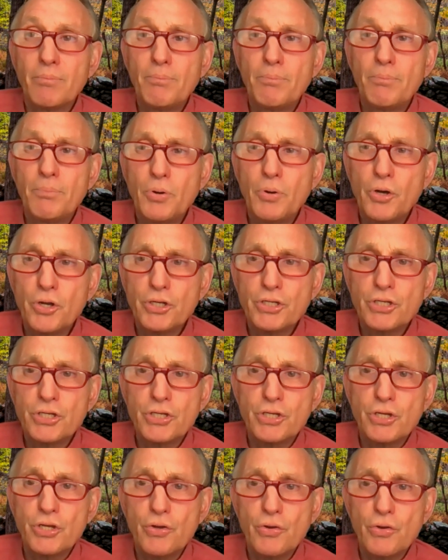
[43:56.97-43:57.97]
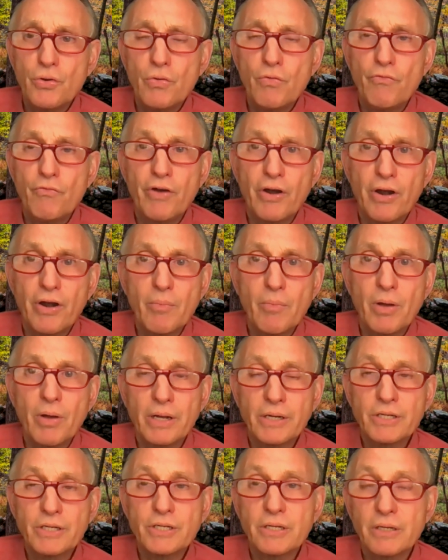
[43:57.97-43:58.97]
puts you very
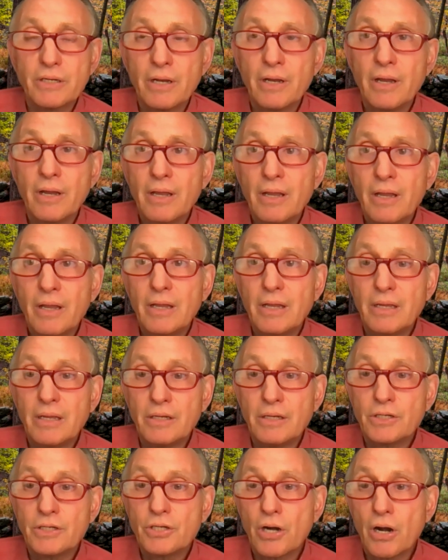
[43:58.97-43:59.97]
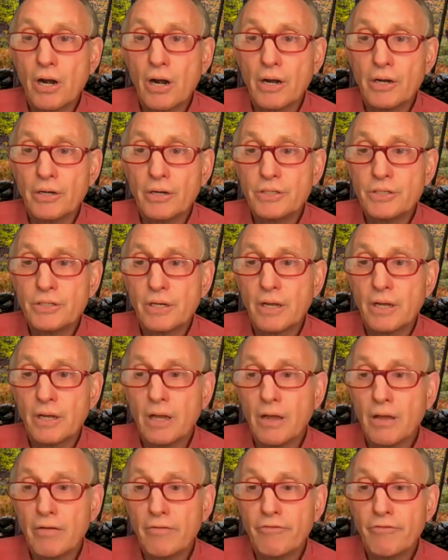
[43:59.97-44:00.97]
much in charge
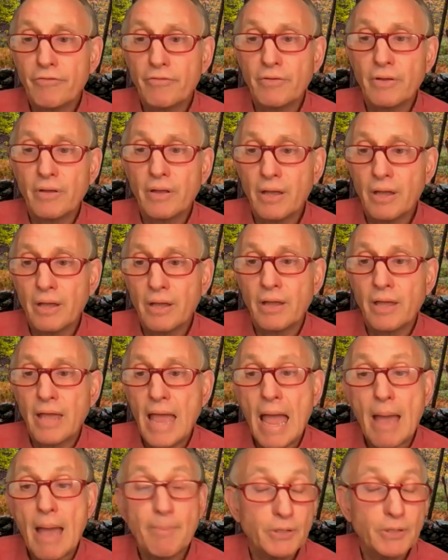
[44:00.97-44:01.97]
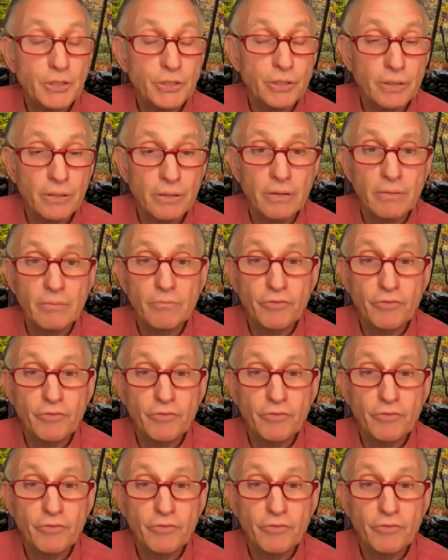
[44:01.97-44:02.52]
of uh, aperture for